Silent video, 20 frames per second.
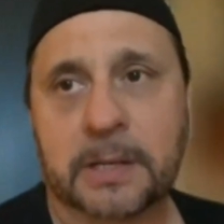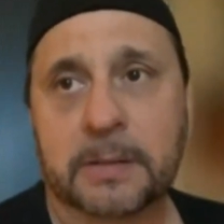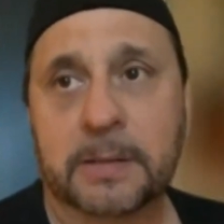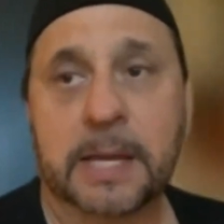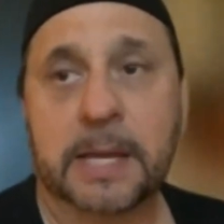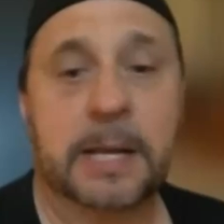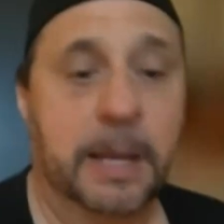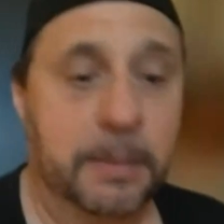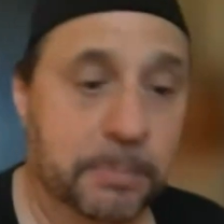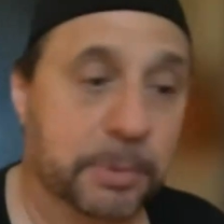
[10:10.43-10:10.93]

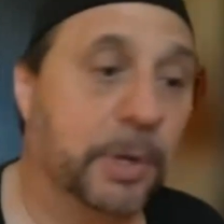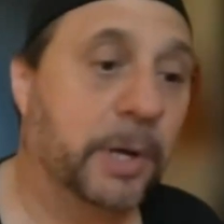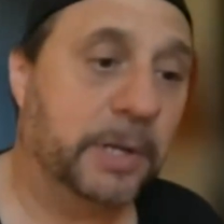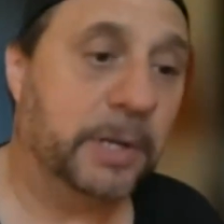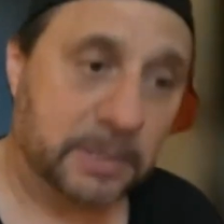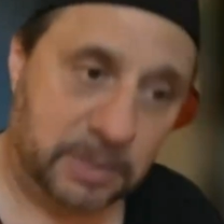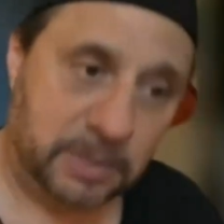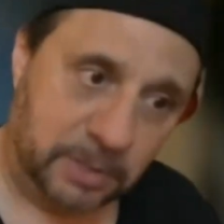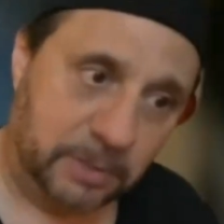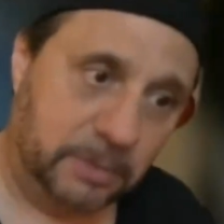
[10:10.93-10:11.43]
that I
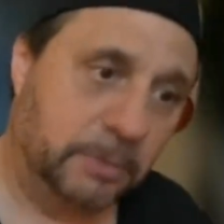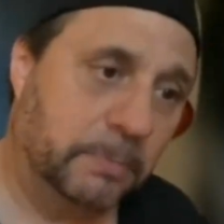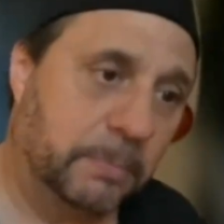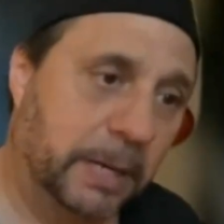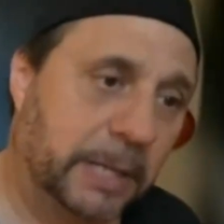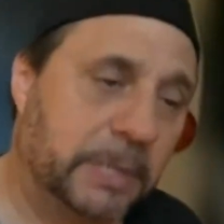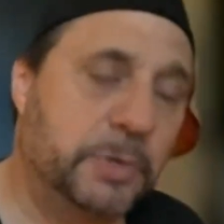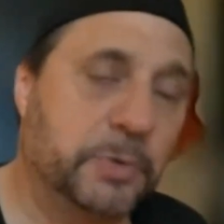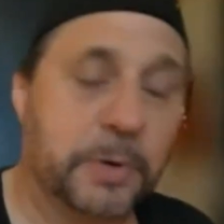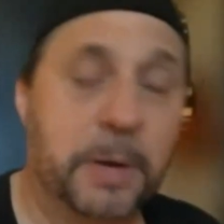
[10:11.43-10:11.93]
brought into
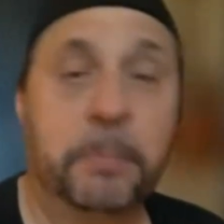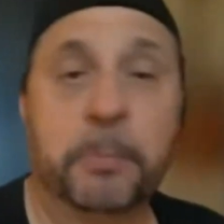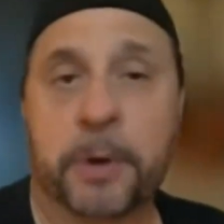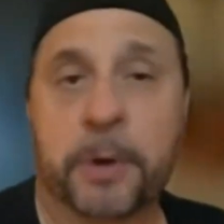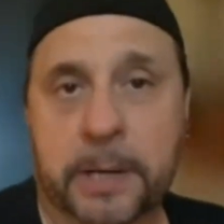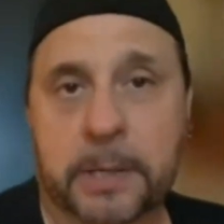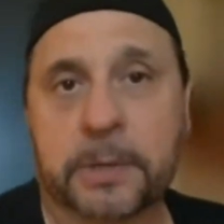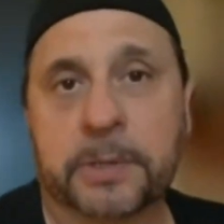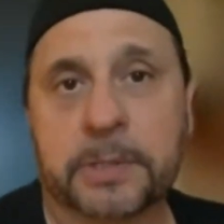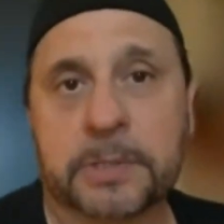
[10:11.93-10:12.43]
my drum
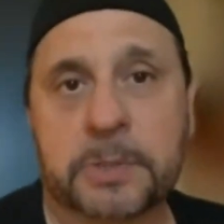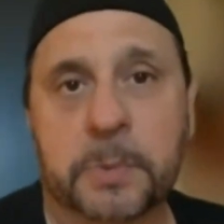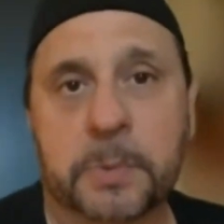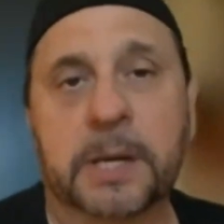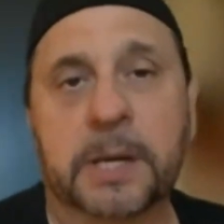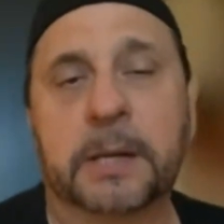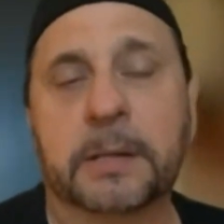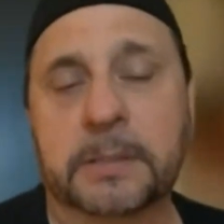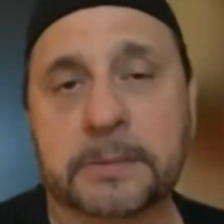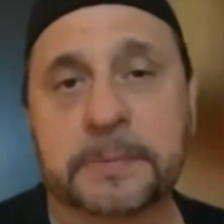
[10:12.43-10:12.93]
record as
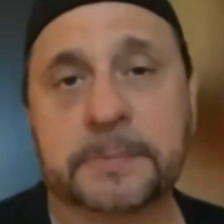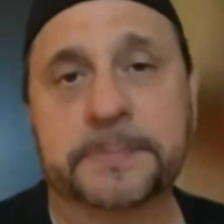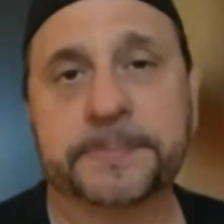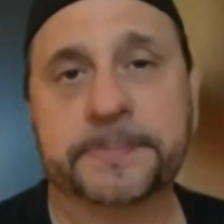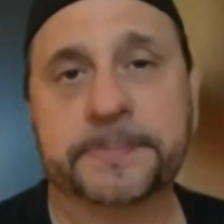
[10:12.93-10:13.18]
well.